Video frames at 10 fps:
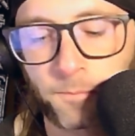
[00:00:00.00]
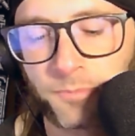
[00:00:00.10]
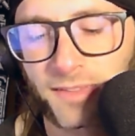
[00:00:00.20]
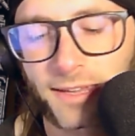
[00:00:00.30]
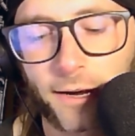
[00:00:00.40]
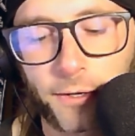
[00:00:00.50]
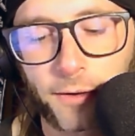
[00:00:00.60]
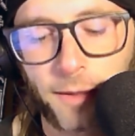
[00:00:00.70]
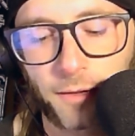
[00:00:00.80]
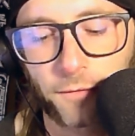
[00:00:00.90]
The
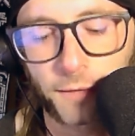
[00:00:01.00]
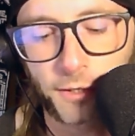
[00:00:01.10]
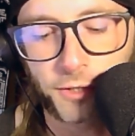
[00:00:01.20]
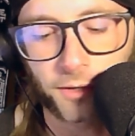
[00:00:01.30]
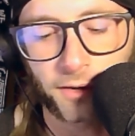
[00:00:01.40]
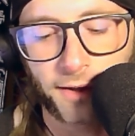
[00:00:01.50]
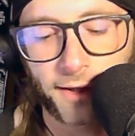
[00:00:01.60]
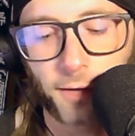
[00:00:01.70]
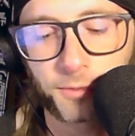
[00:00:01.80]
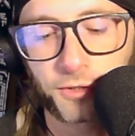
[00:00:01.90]
auto aiming feature
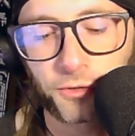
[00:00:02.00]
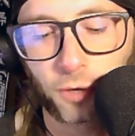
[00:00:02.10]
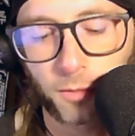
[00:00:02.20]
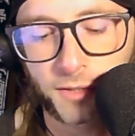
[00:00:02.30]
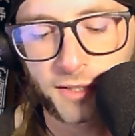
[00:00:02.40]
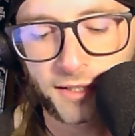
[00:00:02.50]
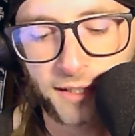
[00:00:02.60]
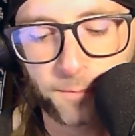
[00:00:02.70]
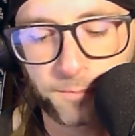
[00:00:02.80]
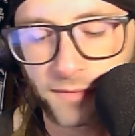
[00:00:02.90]
helps
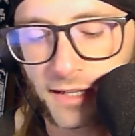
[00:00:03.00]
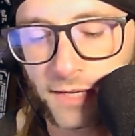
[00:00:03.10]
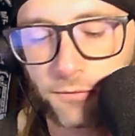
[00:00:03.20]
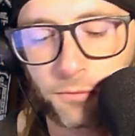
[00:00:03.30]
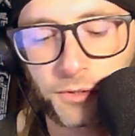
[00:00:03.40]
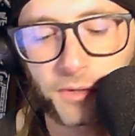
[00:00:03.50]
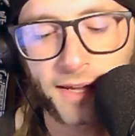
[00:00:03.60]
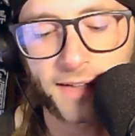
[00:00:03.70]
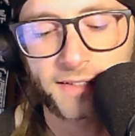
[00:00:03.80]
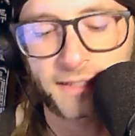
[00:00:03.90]
enormously. Even when you
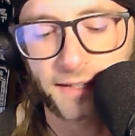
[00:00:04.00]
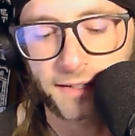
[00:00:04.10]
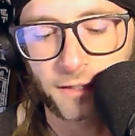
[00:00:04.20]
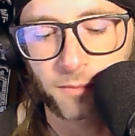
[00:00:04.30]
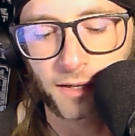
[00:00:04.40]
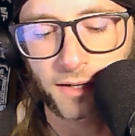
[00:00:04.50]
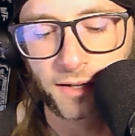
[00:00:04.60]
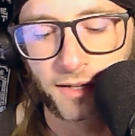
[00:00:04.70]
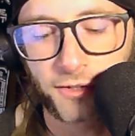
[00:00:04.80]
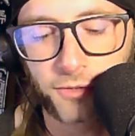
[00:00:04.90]
can't see an enemy,
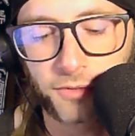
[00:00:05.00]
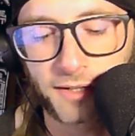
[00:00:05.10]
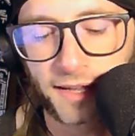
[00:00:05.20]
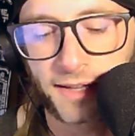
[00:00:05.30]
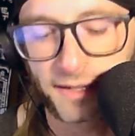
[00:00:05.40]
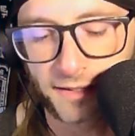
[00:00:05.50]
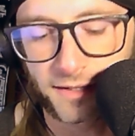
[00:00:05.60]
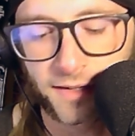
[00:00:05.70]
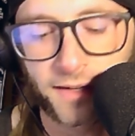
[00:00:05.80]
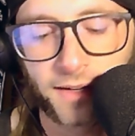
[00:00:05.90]
you can hit
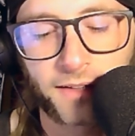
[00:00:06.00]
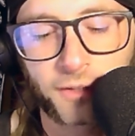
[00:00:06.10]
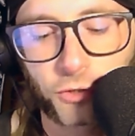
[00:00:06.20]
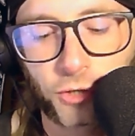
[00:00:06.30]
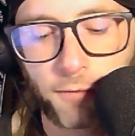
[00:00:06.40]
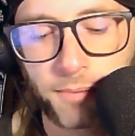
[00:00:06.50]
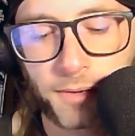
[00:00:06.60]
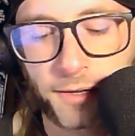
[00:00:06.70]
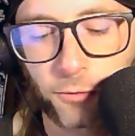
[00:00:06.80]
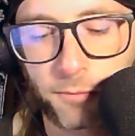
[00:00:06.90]
it. The jump
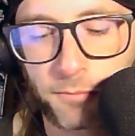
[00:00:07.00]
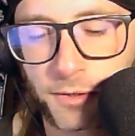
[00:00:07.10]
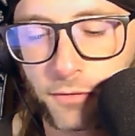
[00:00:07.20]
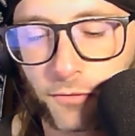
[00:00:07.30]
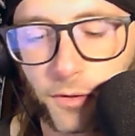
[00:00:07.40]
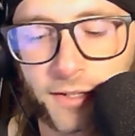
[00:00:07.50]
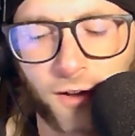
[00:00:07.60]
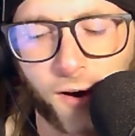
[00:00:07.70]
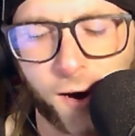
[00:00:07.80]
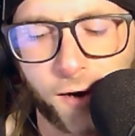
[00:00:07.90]
and grip maneuver is
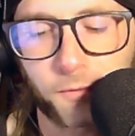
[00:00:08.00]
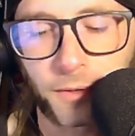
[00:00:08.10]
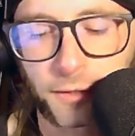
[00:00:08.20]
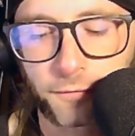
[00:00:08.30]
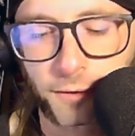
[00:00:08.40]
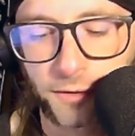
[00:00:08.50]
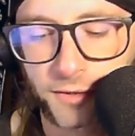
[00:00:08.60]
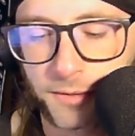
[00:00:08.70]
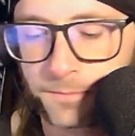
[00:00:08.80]
awkward at first.